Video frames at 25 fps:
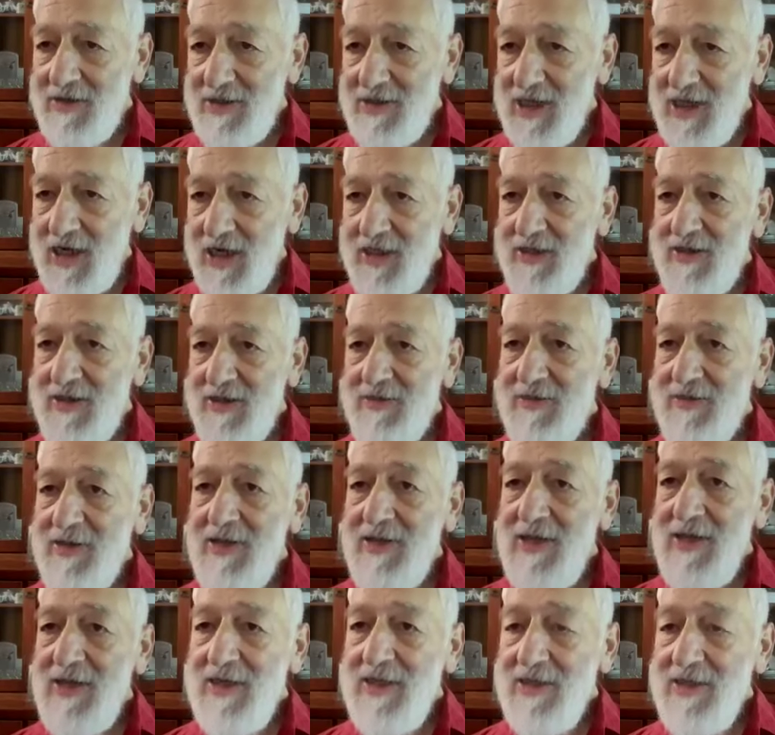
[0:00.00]
take
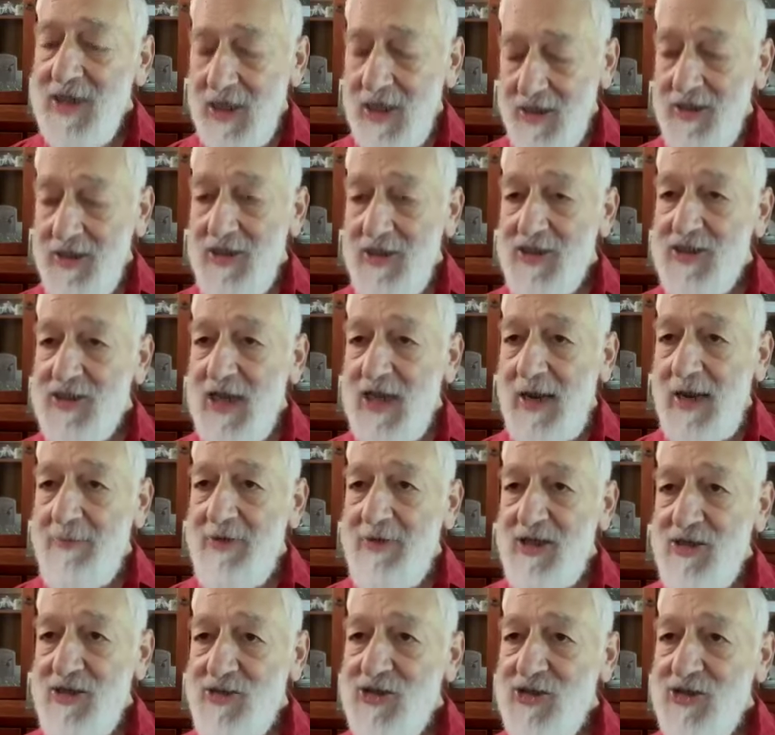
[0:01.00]
these
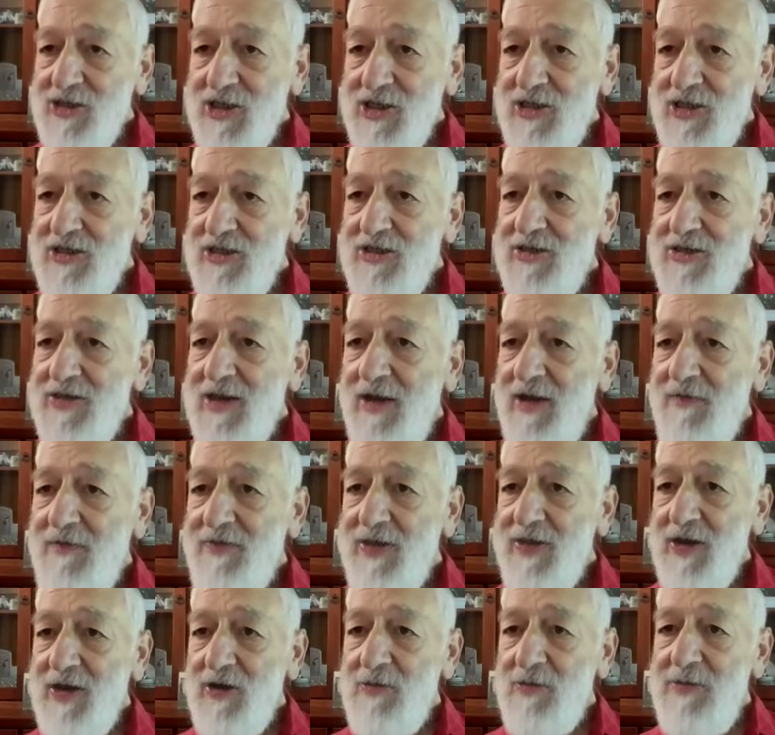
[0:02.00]
tablets and
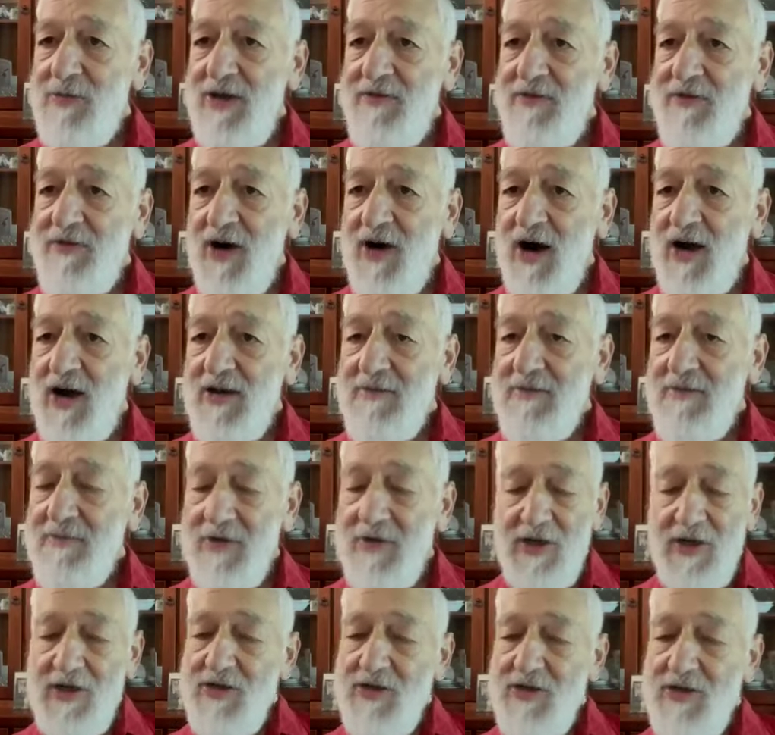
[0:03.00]
everything will be fine.
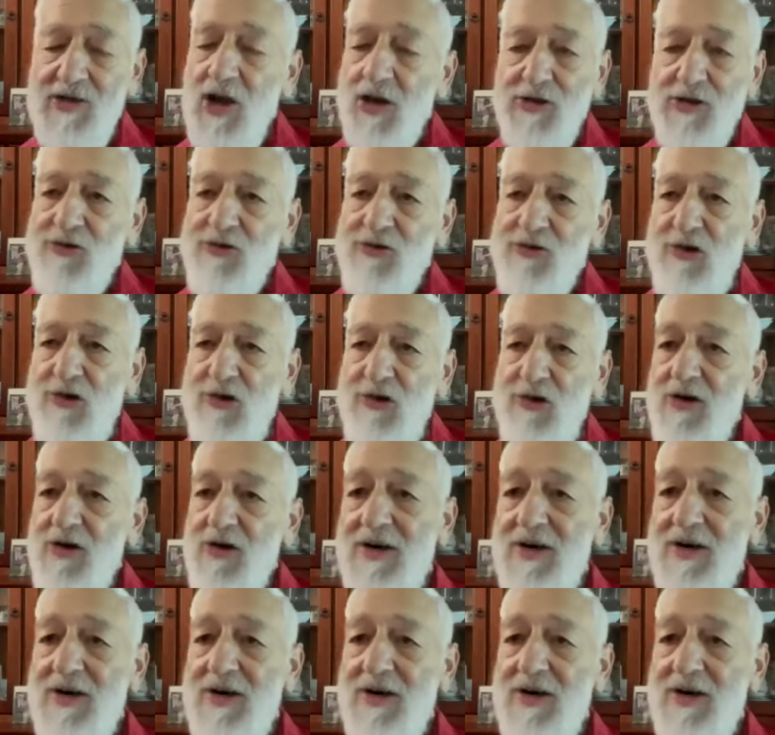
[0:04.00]
But it's not true.